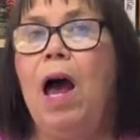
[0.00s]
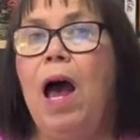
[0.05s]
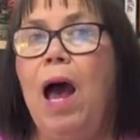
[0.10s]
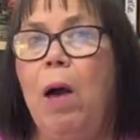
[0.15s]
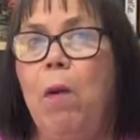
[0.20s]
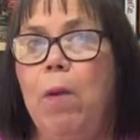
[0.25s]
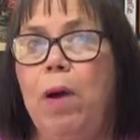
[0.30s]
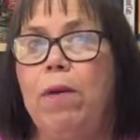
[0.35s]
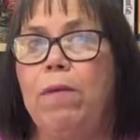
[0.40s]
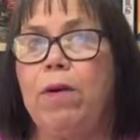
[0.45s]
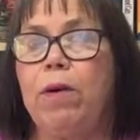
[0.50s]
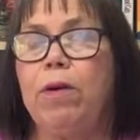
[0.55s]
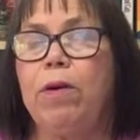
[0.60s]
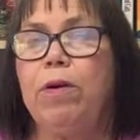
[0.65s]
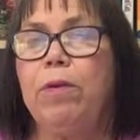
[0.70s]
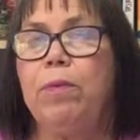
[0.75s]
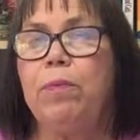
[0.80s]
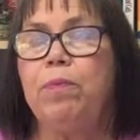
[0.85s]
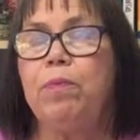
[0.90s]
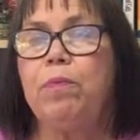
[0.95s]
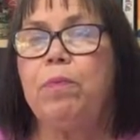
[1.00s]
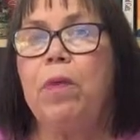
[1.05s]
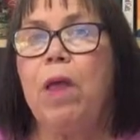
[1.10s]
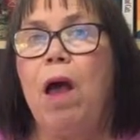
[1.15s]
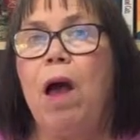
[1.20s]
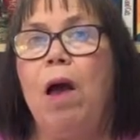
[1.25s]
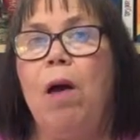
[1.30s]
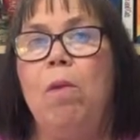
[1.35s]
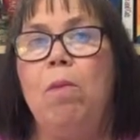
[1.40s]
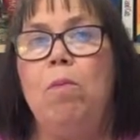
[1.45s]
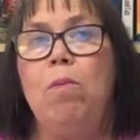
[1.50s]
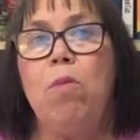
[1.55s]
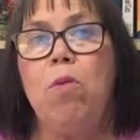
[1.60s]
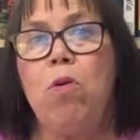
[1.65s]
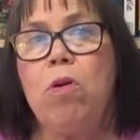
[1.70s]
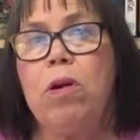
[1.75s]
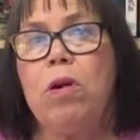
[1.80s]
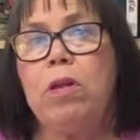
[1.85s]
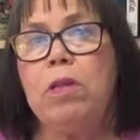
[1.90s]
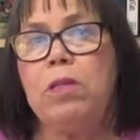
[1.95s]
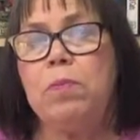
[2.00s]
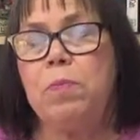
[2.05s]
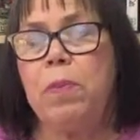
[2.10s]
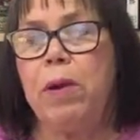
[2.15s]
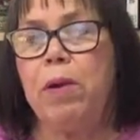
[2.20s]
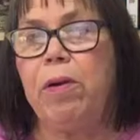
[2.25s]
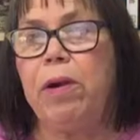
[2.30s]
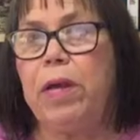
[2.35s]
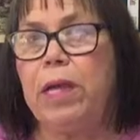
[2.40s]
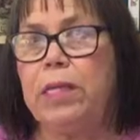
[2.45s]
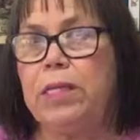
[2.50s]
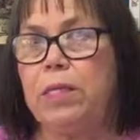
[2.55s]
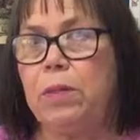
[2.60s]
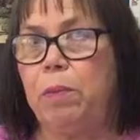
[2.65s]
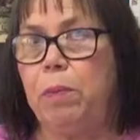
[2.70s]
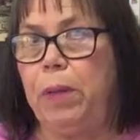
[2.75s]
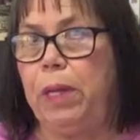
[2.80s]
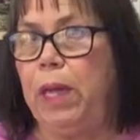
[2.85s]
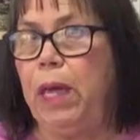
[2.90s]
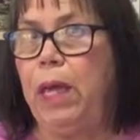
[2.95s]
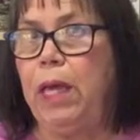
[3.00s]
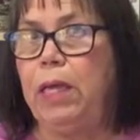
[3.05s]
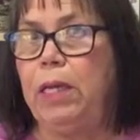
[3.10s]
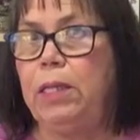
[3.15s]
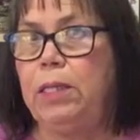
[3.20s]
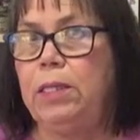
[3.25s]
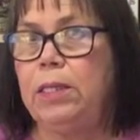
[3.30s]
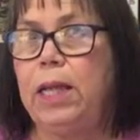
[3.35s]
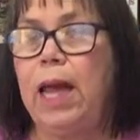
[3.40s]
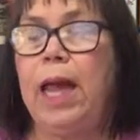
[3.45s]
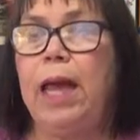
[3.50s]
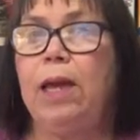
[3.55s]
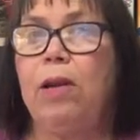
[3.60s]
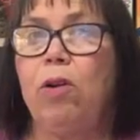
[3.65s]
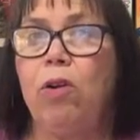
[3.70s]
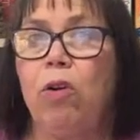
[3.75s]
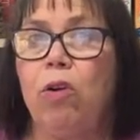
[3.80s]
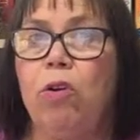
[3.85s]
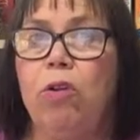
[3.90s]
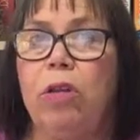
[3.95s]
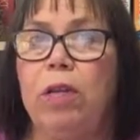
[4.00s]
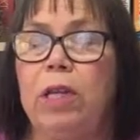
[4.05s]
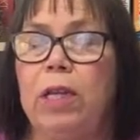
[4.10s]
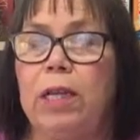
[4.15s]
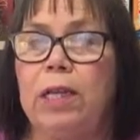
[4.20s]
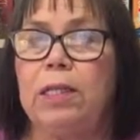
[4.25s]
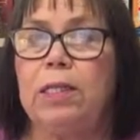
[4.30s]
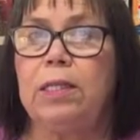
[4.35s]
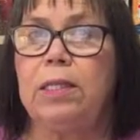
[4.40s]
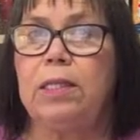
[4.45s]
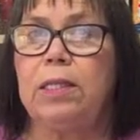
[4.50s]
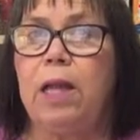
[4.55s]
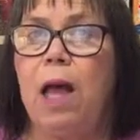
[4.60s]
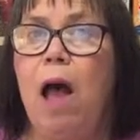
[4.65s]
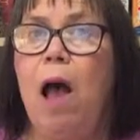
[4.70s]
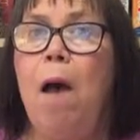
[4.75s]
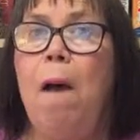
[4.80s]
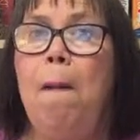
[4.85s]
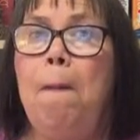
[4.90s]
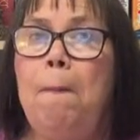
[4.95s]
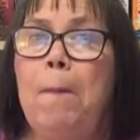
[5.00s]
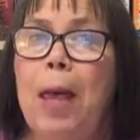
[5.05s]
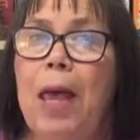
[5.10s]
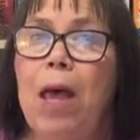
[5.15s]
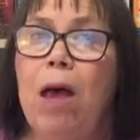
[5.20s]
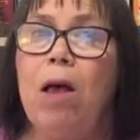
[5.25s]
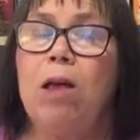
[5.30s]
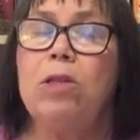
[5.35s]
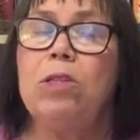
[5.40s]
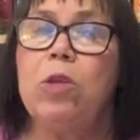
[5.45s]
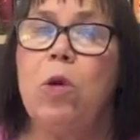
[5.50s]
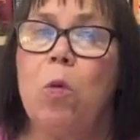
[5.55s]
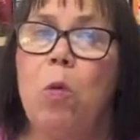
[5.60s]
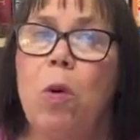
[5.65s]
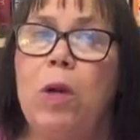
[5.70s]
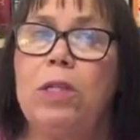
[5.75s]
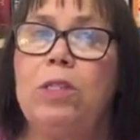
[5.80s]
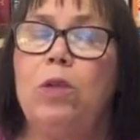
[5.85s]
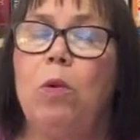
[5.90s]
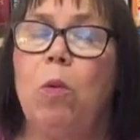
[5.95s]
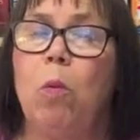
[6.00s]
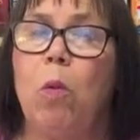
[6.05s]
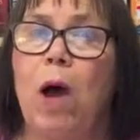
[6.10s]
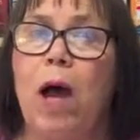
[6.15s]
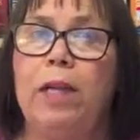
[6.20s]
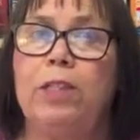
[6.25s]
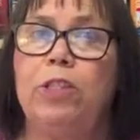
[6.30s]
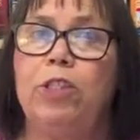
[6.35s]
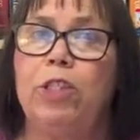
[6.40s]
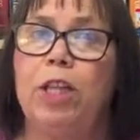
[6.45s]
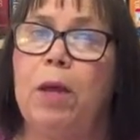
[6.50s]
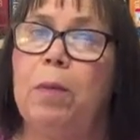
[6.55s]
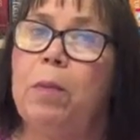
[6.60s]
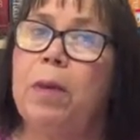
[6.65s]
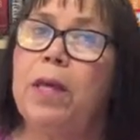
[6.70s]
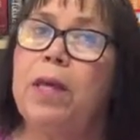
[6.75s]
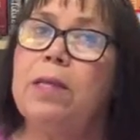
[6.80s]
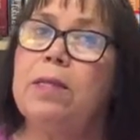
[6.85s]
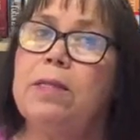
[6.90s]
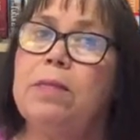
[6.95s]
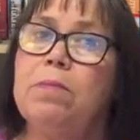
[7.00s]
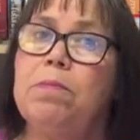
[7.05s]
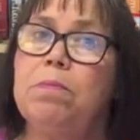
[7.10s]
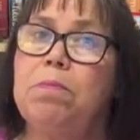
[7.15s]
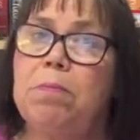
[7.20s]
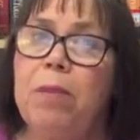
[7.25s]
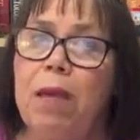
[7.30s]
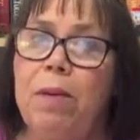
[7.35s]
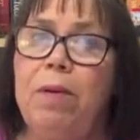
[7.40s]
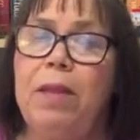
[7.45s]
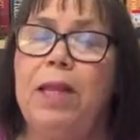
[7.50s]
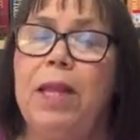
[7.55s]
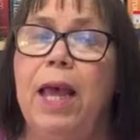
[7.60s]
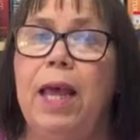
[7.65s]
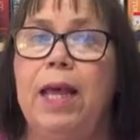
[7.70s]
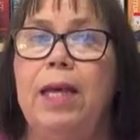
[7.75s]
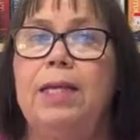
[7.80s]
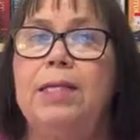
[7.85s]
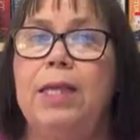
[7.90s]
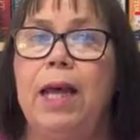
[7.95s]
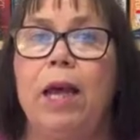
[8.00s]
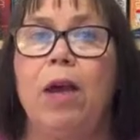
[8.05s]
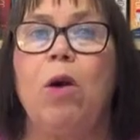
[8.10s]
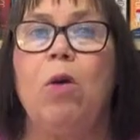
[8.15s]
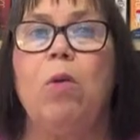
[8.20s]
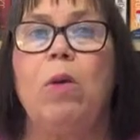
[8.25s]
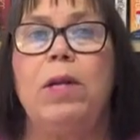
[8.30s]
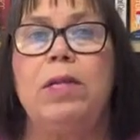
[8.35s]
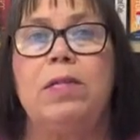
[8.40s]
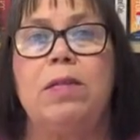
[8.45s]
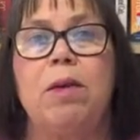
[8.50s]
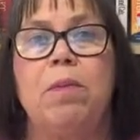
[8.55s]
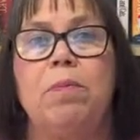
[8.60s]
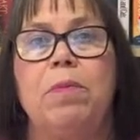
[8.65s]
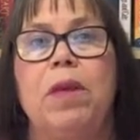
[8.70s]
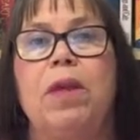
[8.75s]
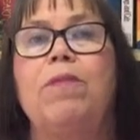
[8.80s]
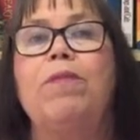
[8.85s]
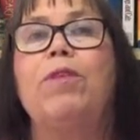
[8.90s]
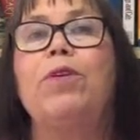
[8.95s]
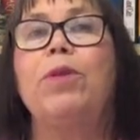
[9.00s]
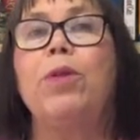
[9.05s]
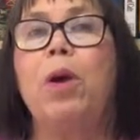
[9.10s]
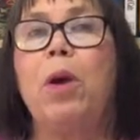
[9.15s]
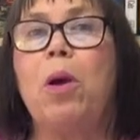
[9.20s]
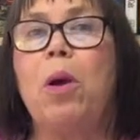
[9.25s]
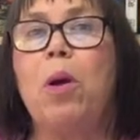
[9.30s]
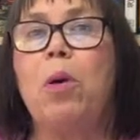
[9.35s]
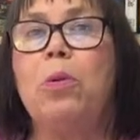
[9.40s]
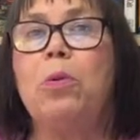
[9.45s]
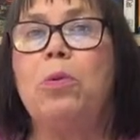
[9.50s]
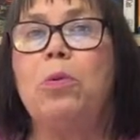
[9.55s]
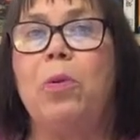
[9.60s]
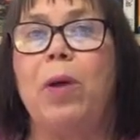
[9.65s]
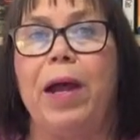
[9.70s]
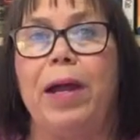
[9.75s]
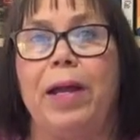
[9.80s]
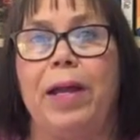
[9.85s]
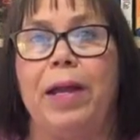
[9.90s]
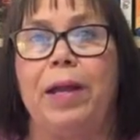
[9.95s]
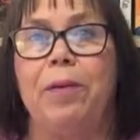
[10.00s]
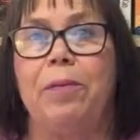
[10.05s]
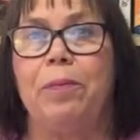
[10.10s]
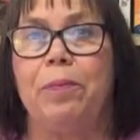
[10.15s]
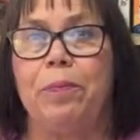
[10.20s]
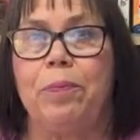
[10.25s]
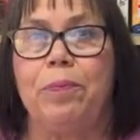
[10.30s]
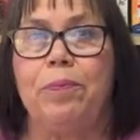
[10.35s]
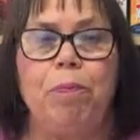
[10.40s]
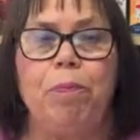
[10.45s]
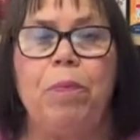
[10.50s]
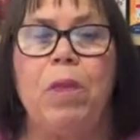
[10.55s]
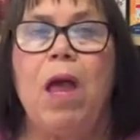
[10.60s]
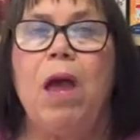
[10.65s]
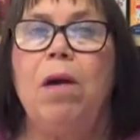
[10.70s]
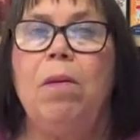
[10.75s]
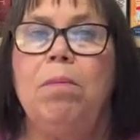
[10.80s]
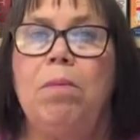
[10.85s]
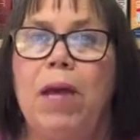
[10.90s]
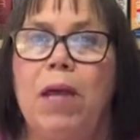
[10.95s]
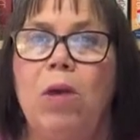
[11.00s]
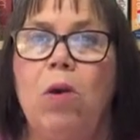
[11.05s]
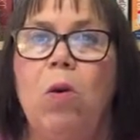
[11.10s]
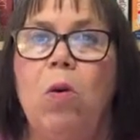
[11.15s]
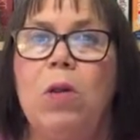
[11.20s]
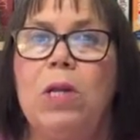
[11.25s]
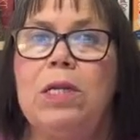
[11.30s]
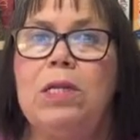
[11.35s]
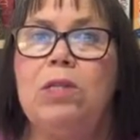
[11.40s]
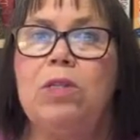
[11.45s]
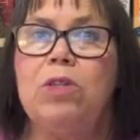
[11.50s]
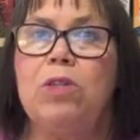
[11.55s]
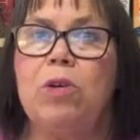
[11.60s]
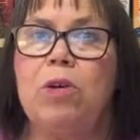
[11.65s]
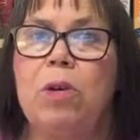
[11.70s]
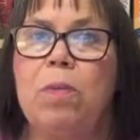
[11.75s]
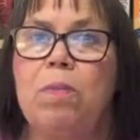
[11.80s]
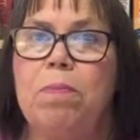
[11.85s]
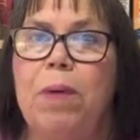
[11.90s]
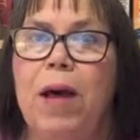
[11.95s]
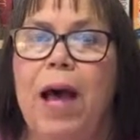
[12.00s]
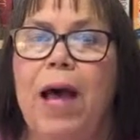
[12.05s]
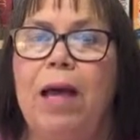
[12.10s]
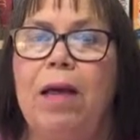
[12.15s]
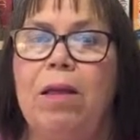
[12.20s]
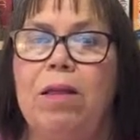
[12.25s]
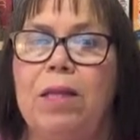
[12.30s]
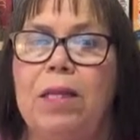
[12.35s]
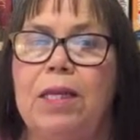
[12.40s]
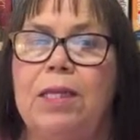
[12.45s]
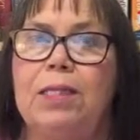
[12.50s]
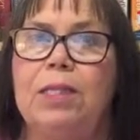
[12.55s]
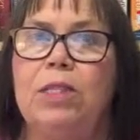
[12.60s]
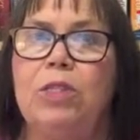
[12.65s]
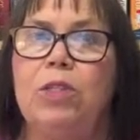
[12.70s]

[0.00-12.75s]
However, more experienced beings and Earthlings may also want to watch them because maybe they can take away something for their own writing. My goal is to compile these